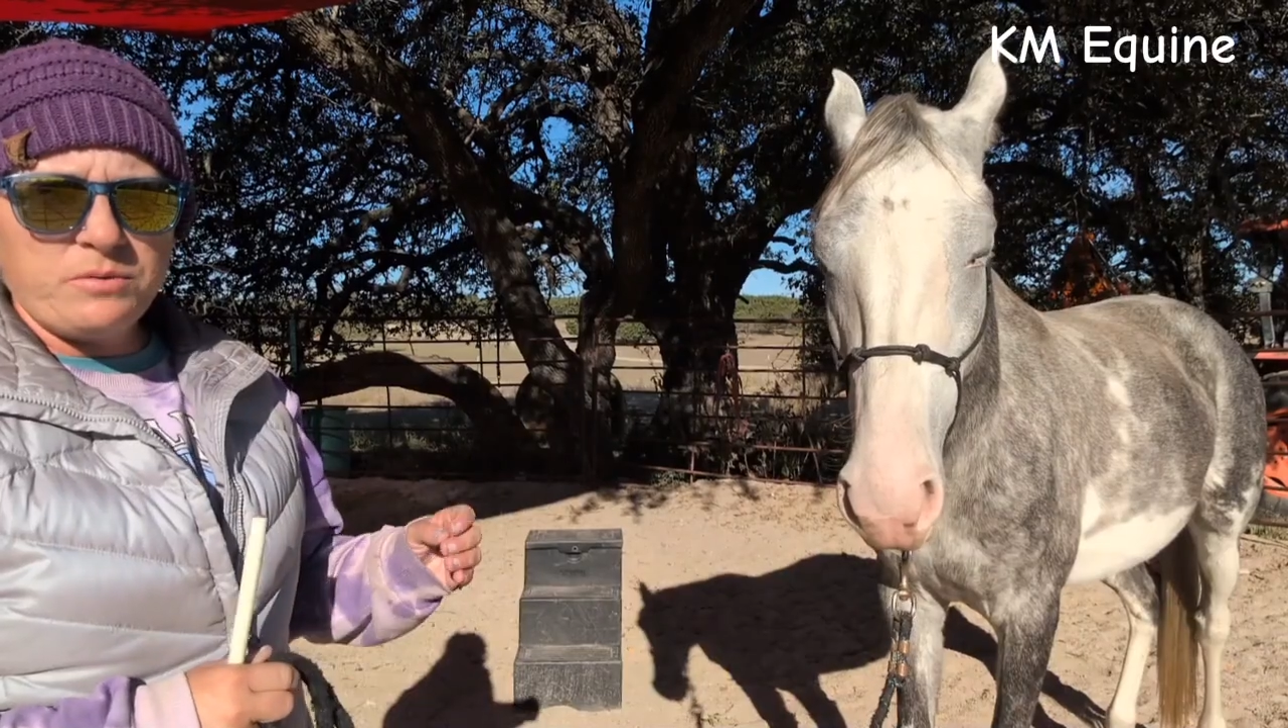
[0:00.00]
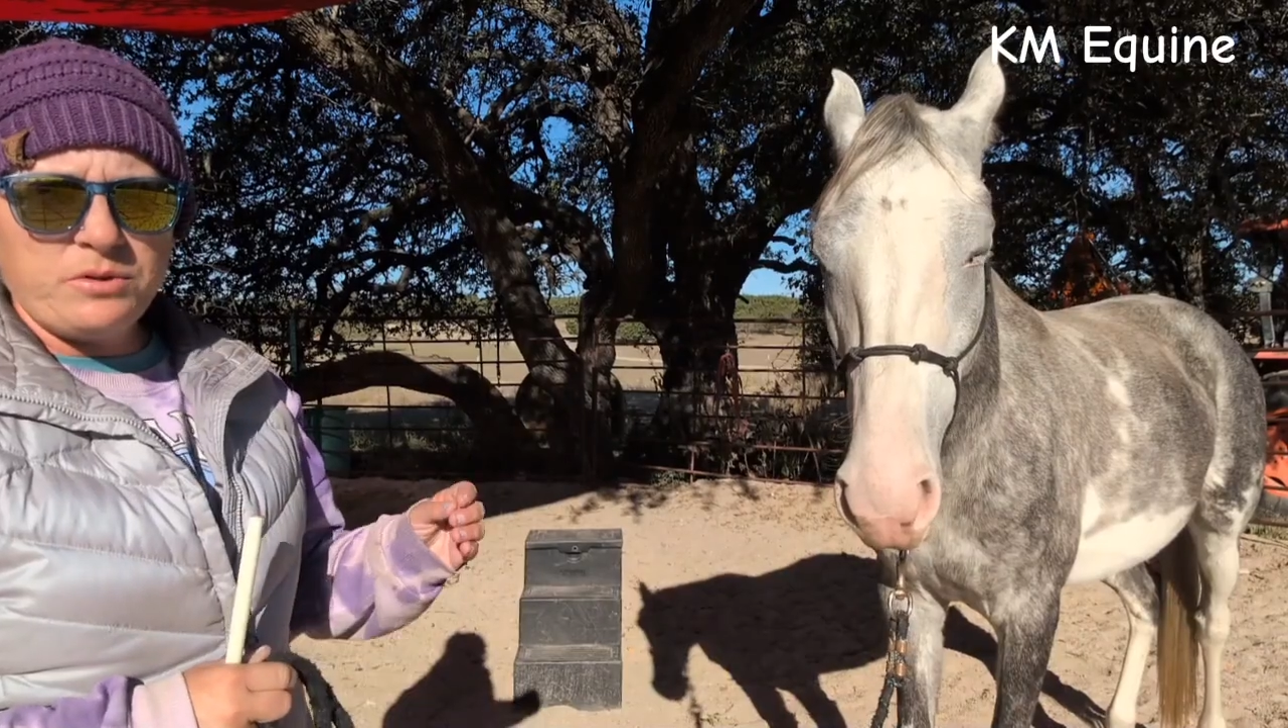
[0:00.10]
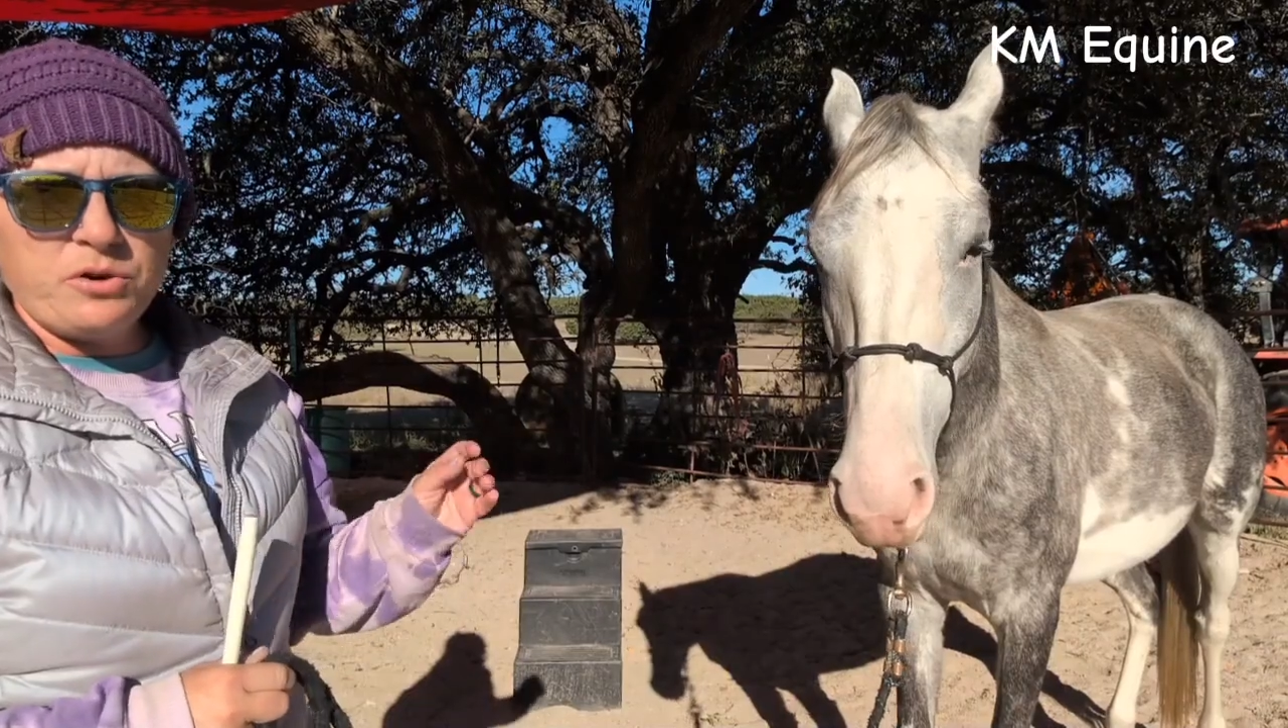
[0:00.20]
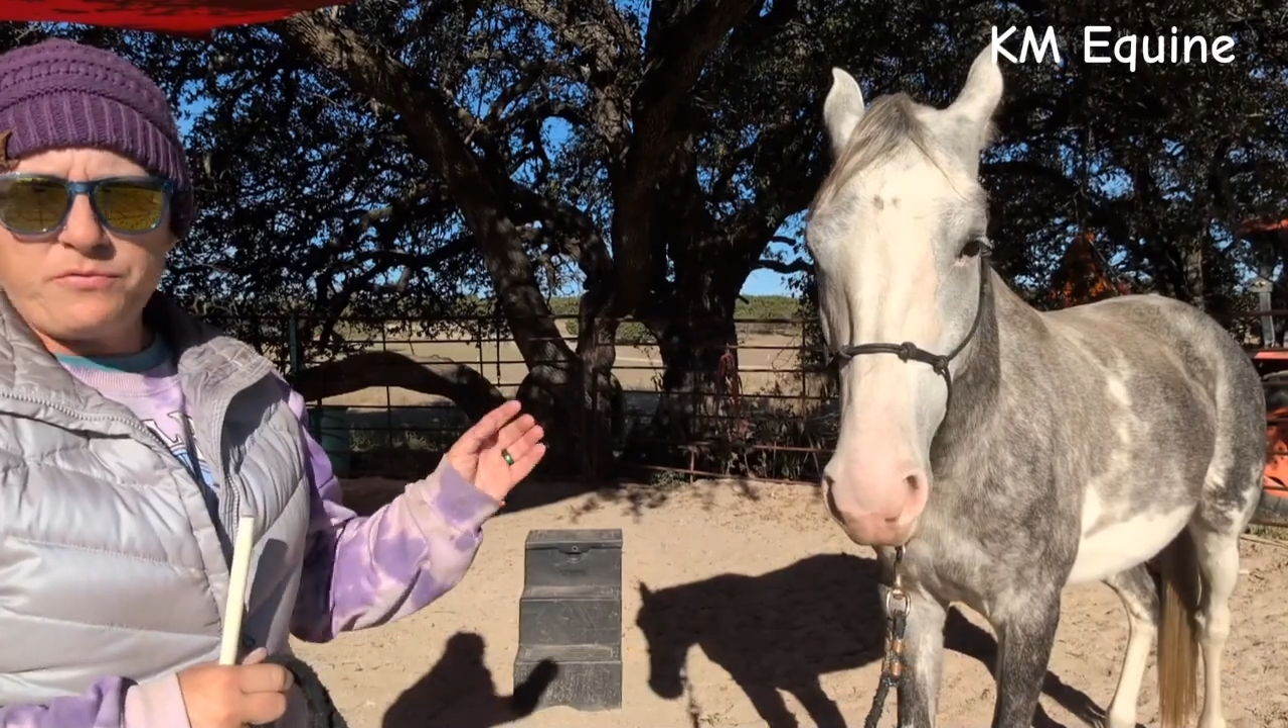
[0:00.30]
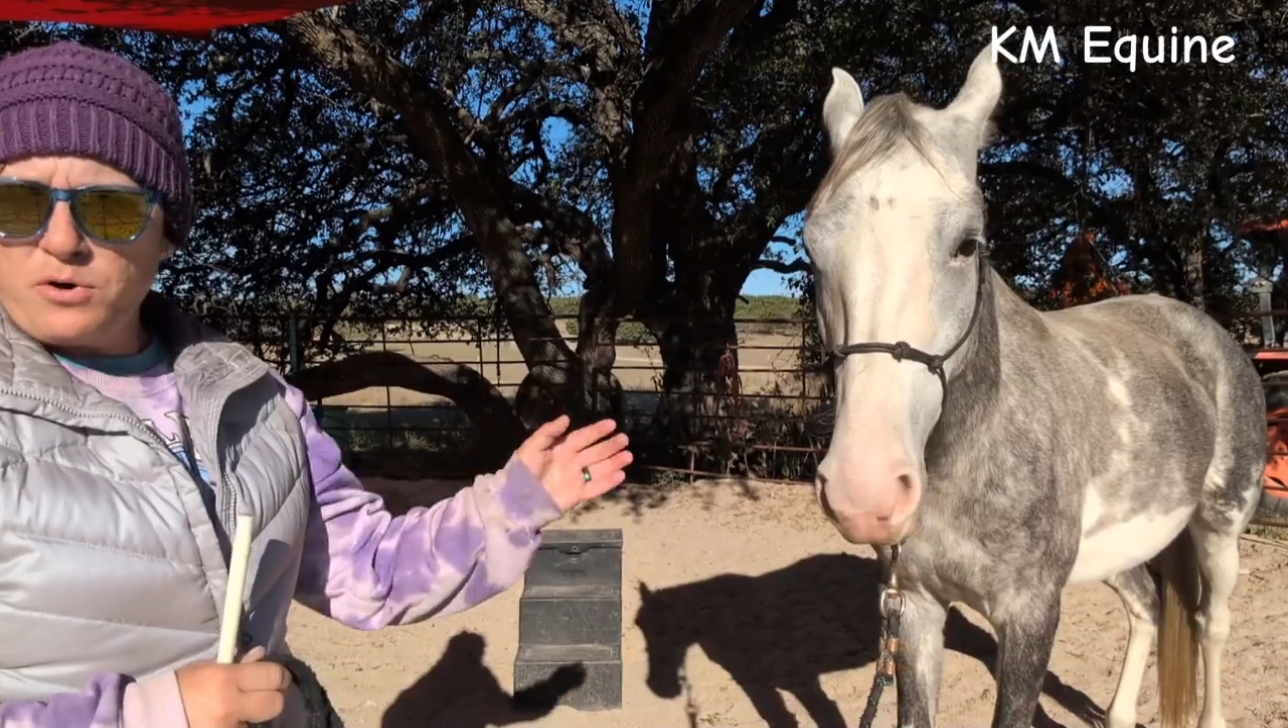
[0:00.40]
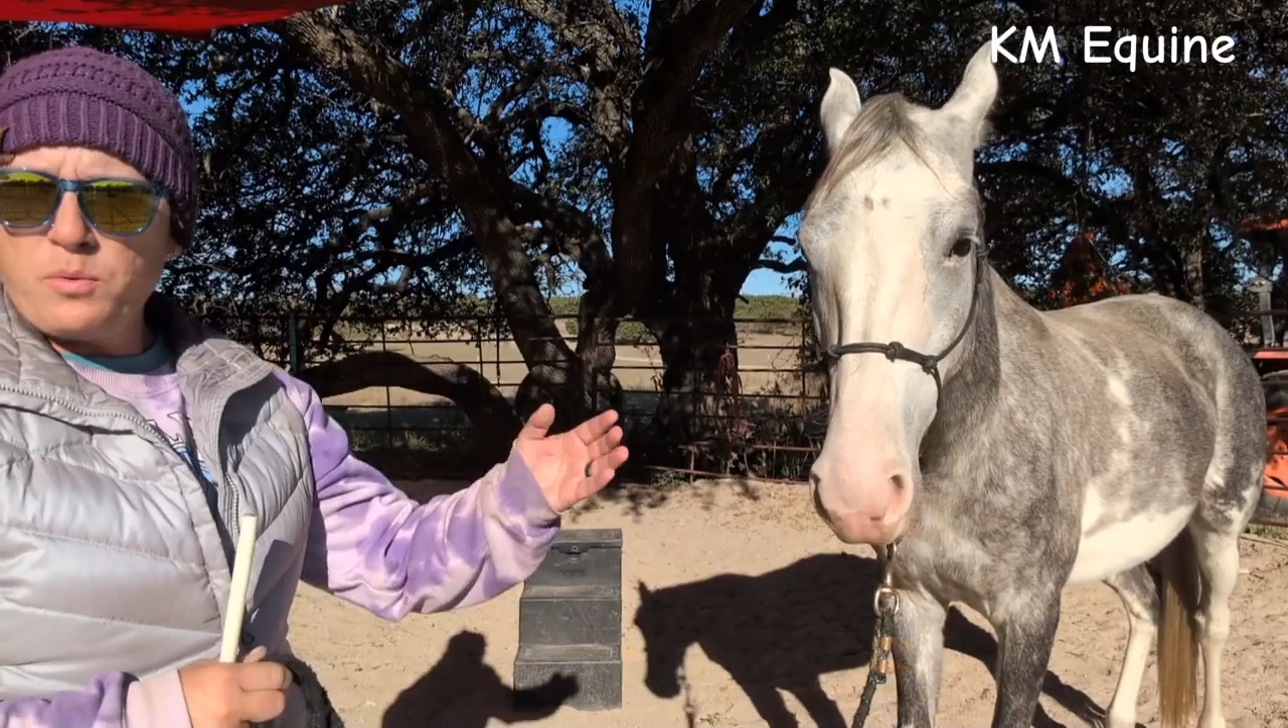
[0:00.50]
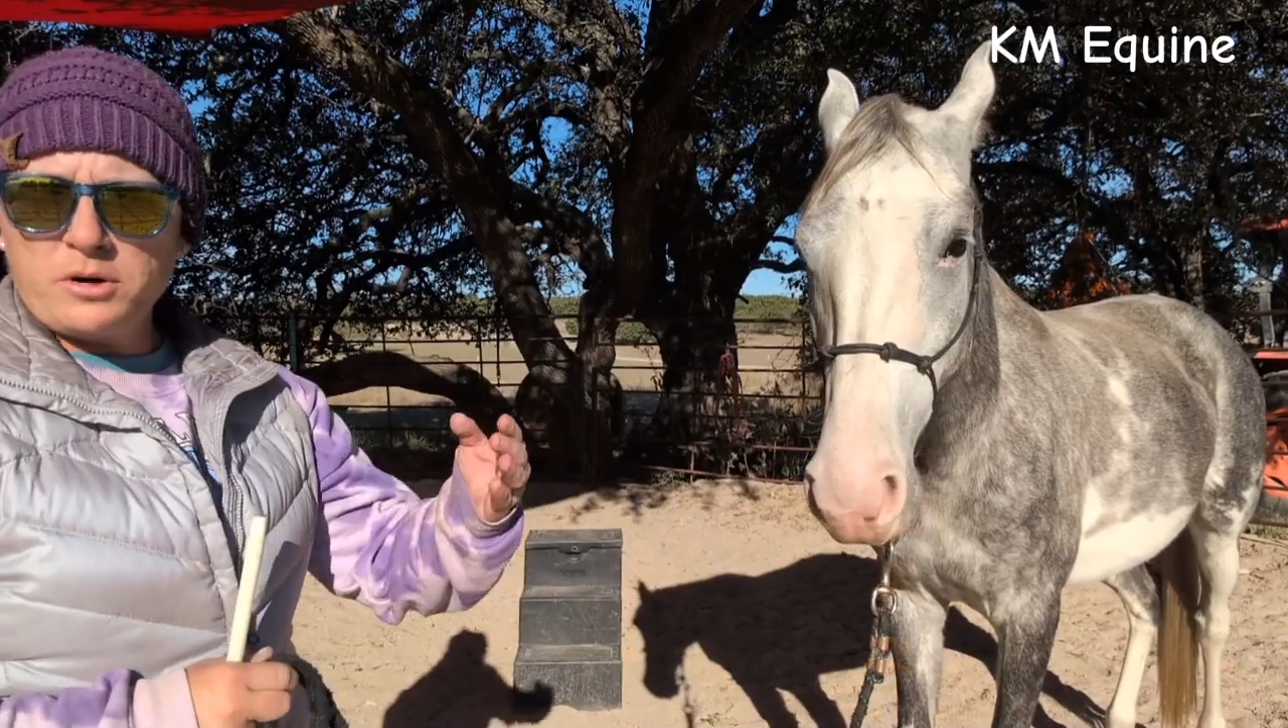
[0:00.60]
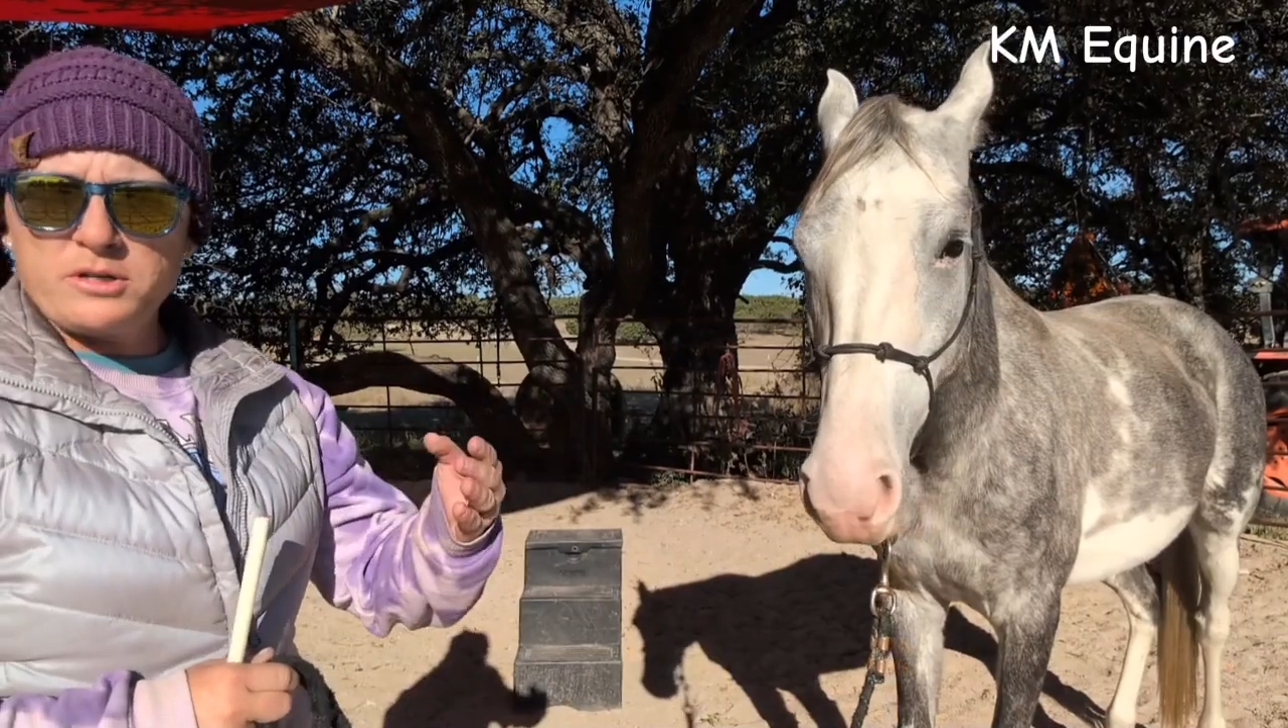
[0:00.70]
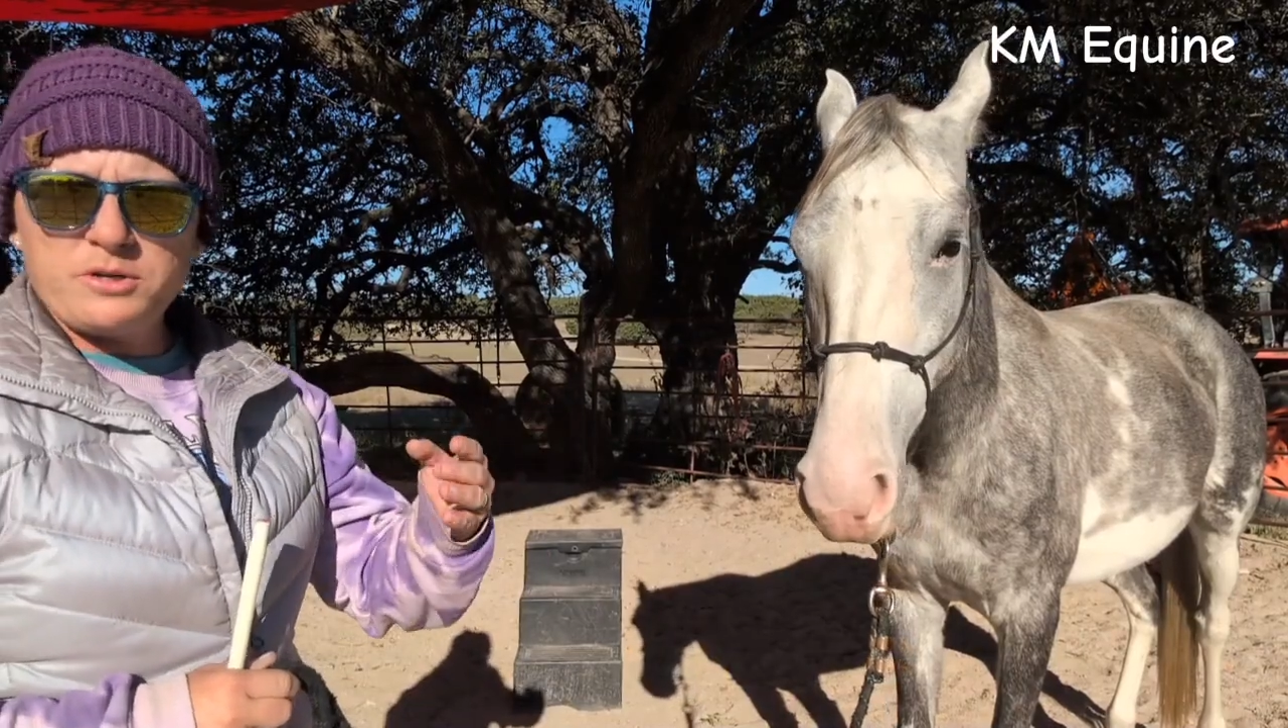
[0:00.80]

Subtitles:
look forward